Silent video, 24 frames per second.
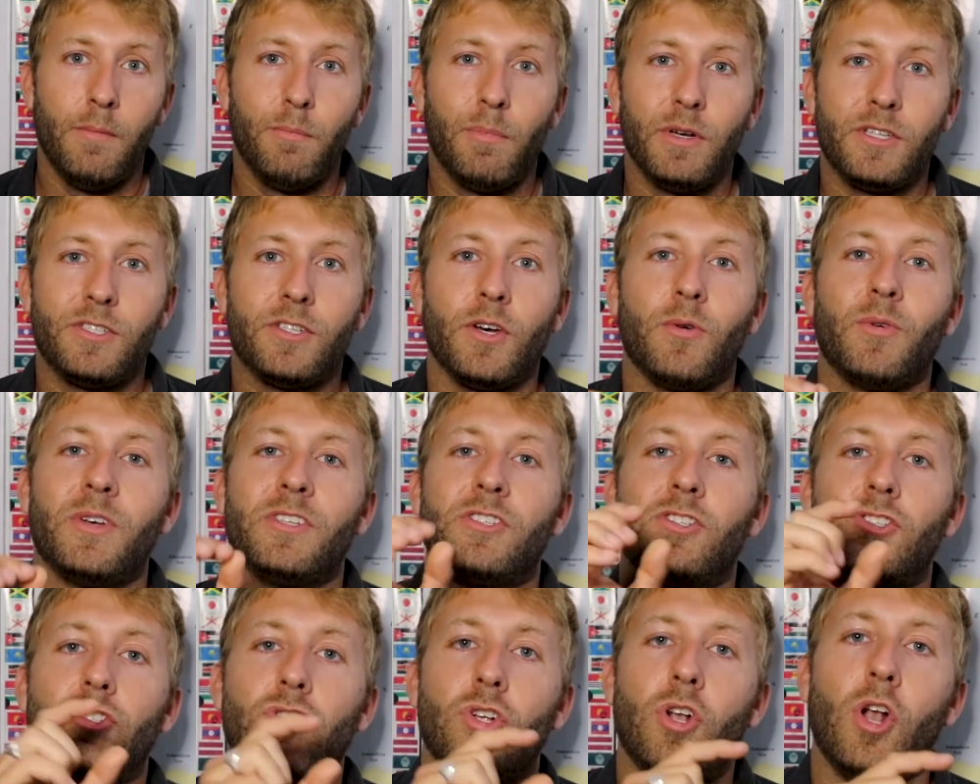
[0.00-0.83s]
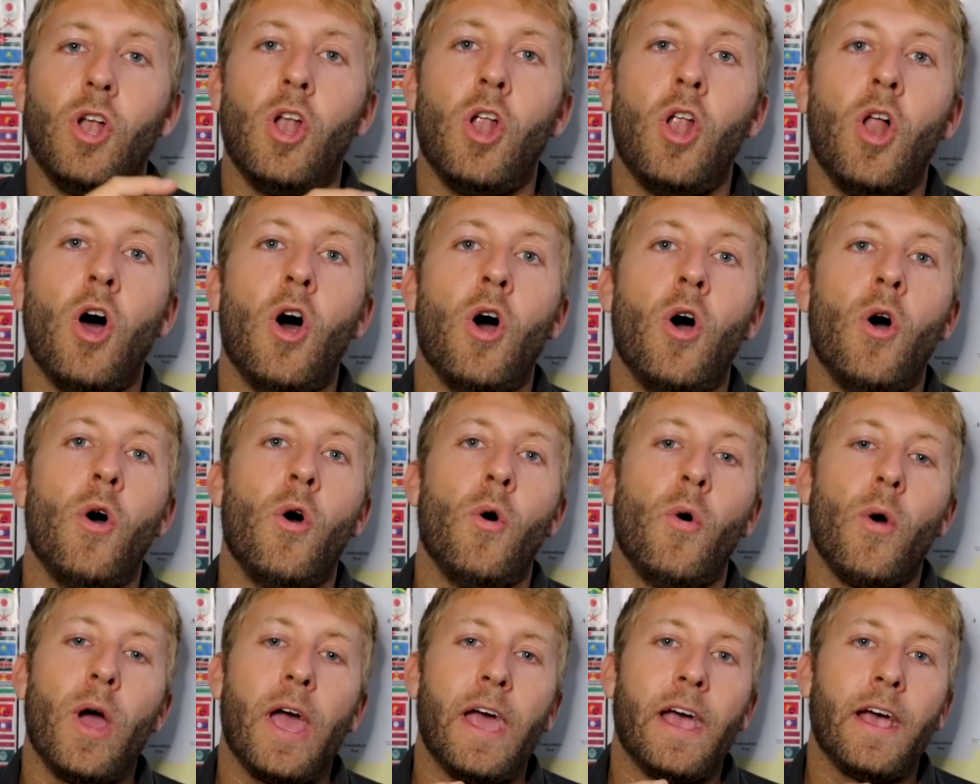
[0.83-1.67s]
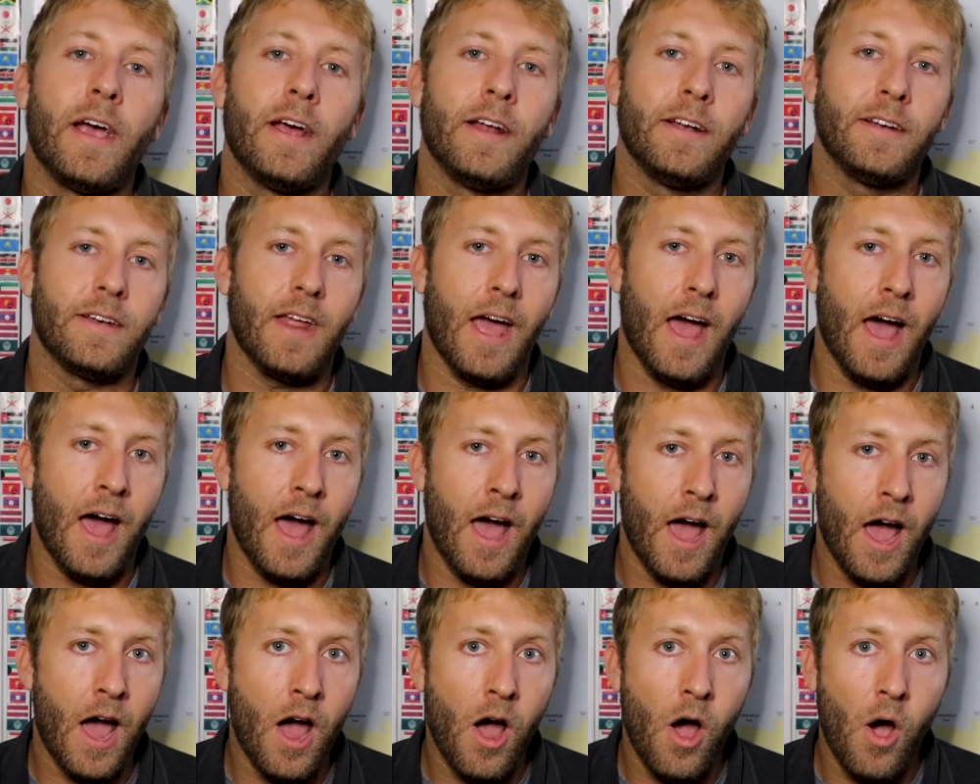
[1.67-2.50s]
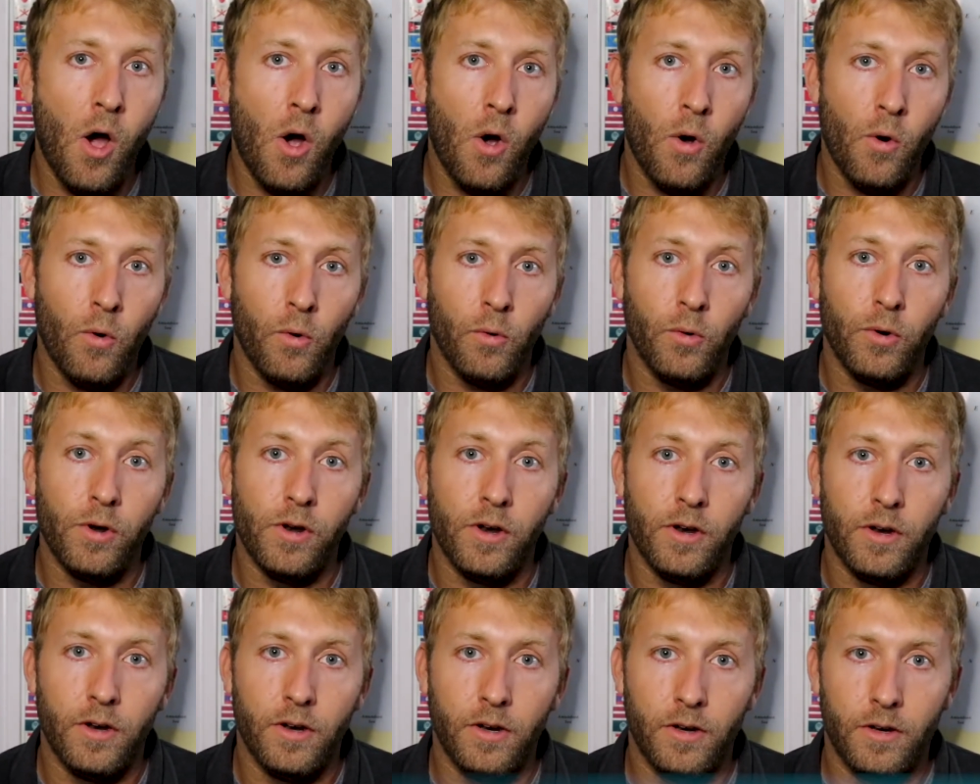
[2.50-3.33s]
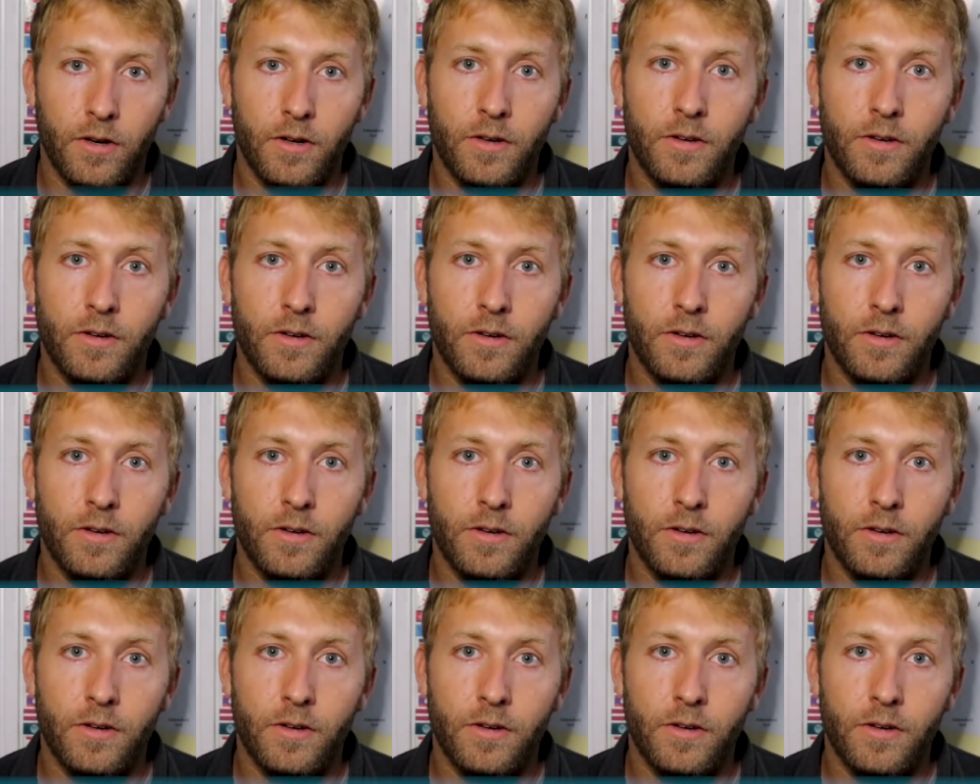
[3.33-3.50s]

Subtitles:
but so is slowing down.